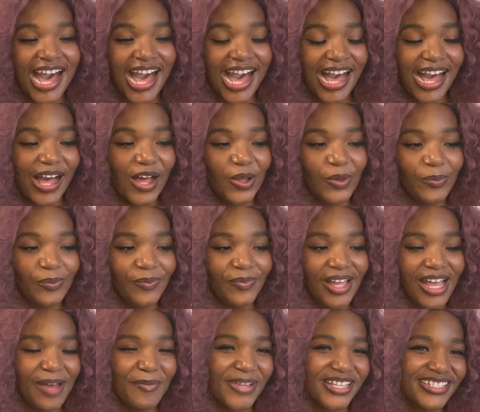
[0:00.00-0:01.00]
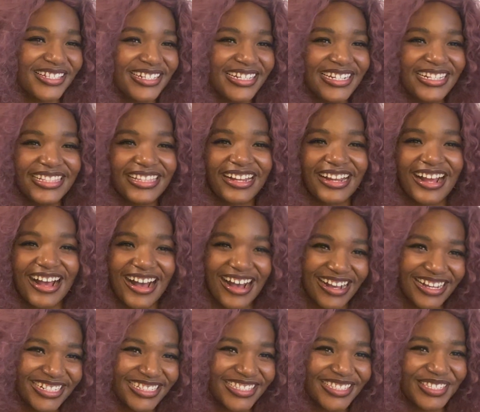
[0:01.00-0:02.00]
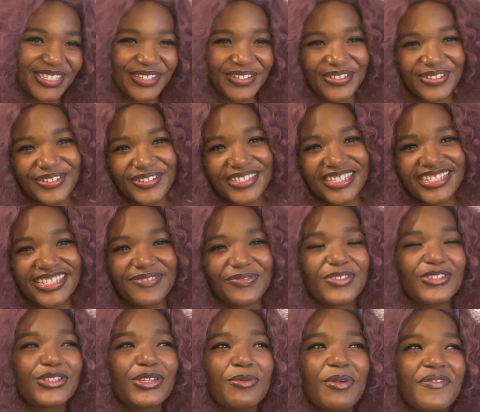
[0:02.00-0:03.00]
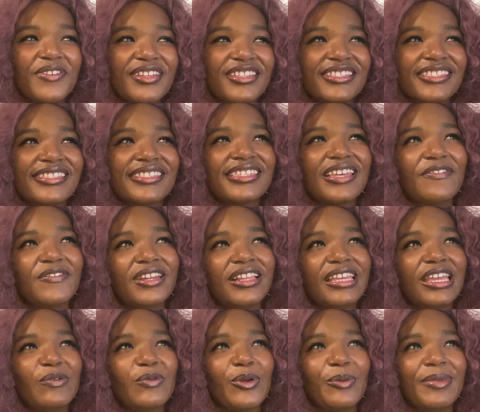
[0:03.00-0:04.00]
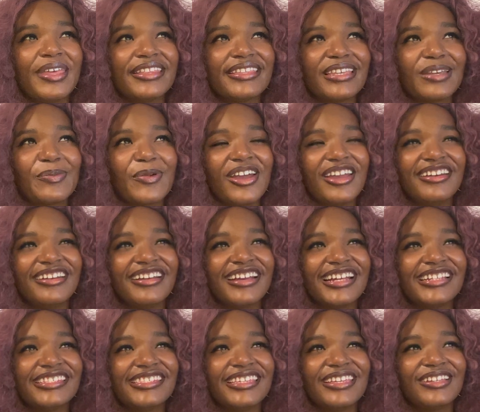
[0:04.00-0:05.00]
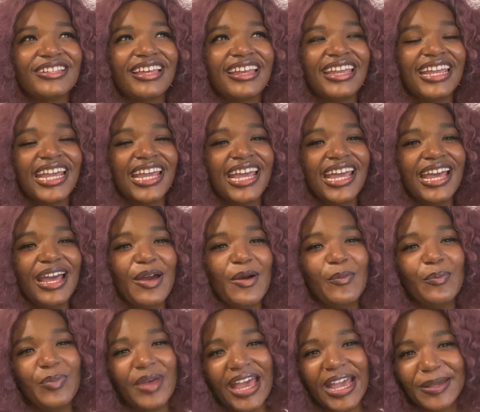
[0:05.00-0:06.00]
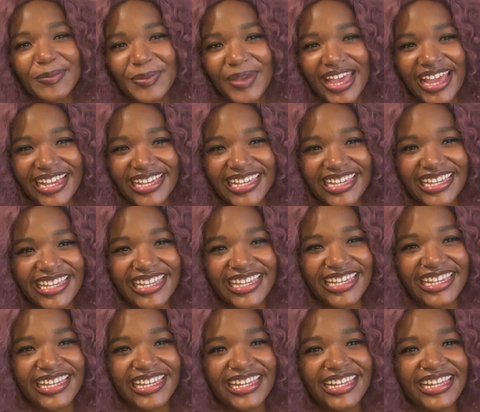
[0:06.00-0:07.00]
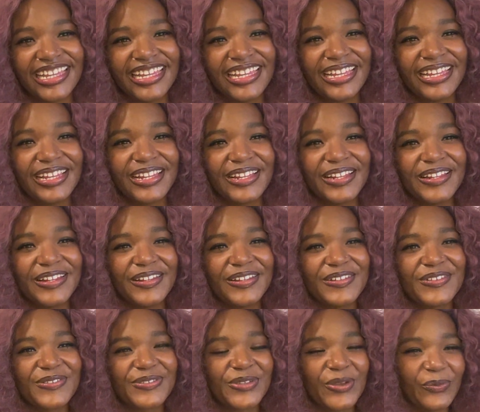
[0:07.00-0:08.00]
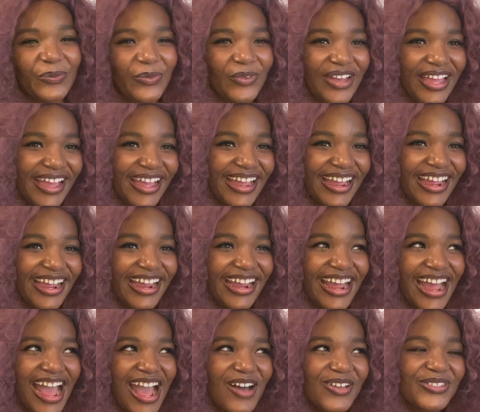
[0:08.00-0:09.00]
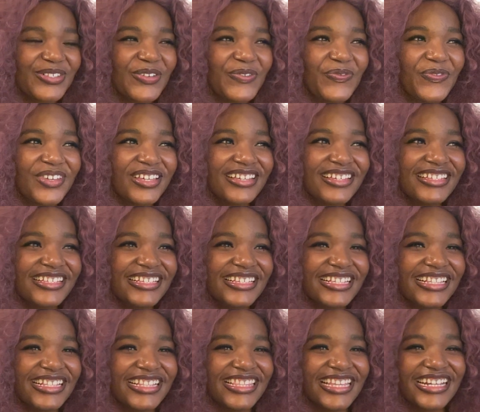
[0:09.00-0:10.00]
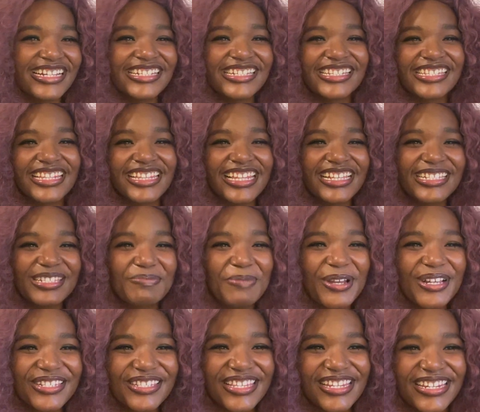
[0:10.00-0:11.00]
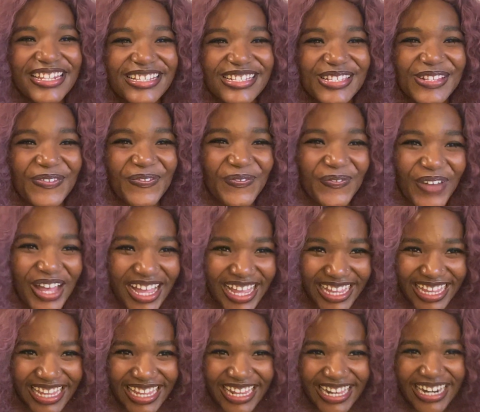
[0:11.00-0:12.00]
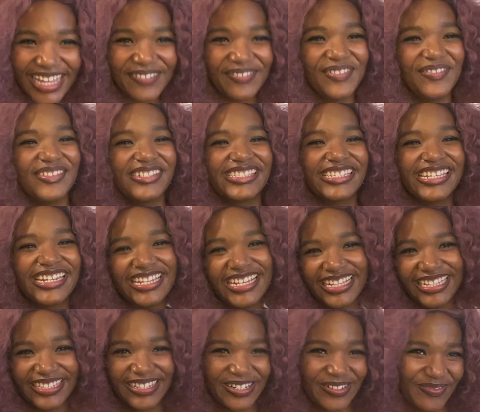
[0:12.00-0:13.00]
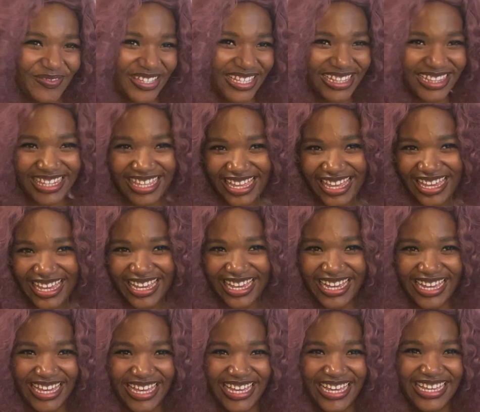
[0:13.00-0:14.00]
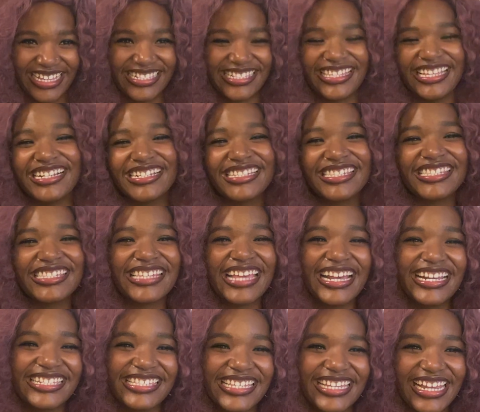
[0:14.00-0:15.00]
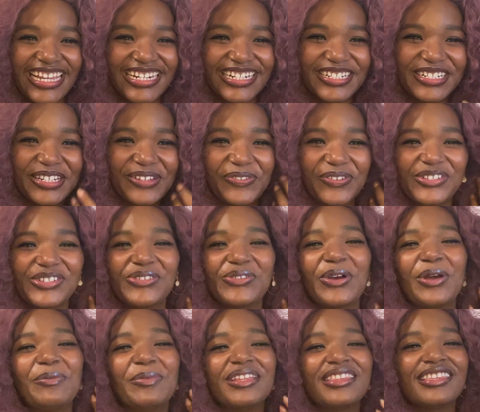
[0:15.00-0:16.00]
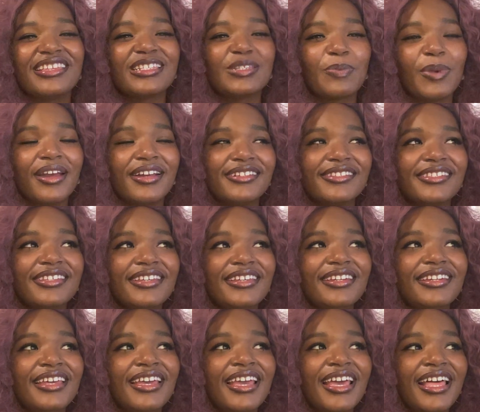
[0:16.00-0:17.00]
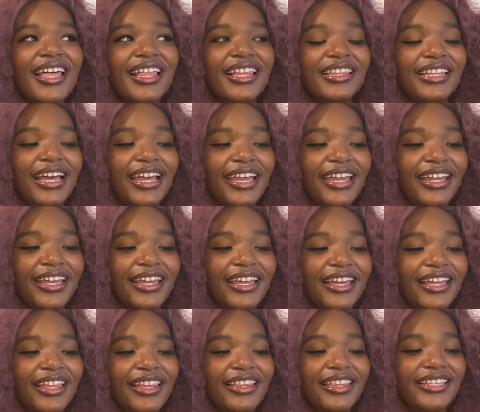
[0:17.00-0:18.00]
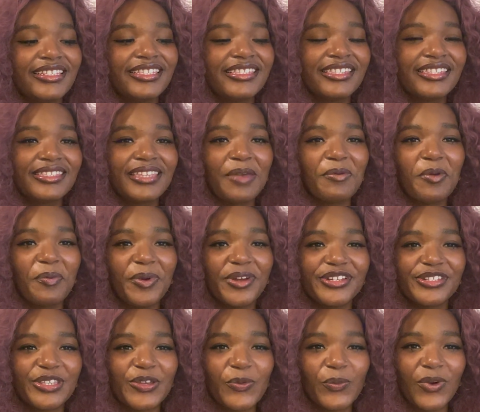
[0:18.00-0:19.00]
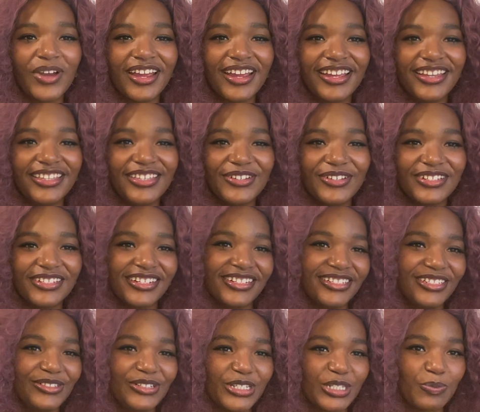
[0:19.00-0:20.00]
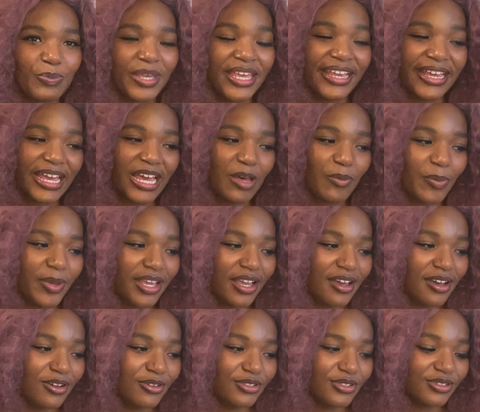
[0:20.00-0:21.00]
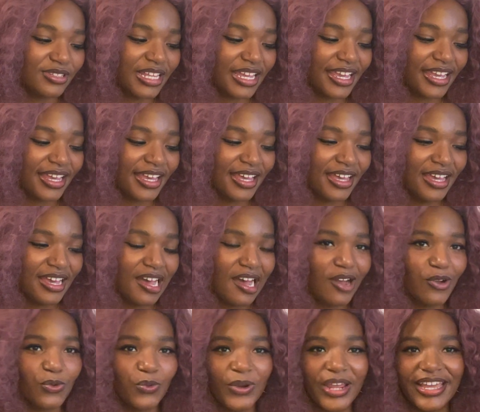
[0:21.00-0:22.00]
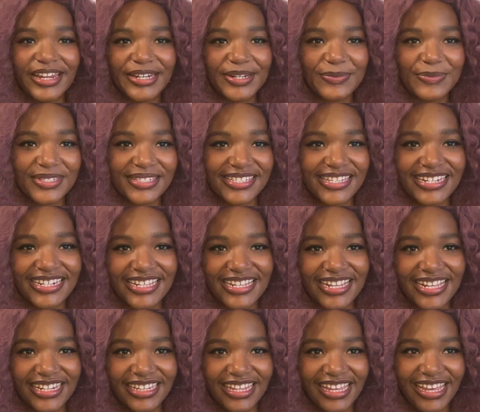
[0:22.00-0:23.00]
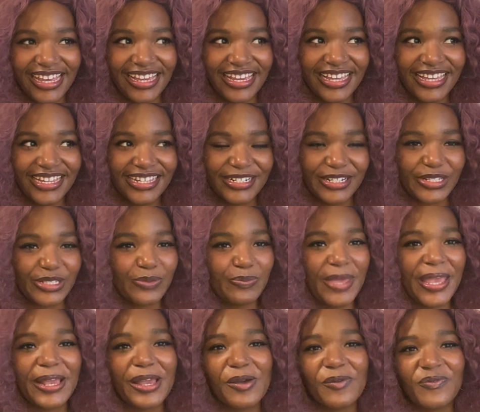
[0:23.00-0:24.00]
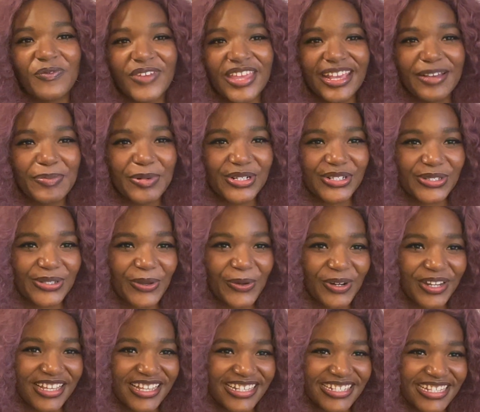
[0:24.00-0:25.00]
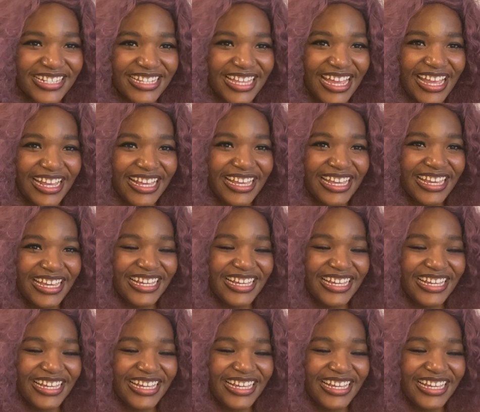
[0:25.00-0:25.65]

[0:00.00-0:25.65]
I'm also getting they're hot too. This, for some of you, this is definitely a romantic partner. I see you like backpacking somewhere. I also feel this person is fun. I'm almost getting a little bit like there's sexy energy for sure, but this person, like, this is the type of person where you just pick up and go to like a random city and like just make up fake personas and like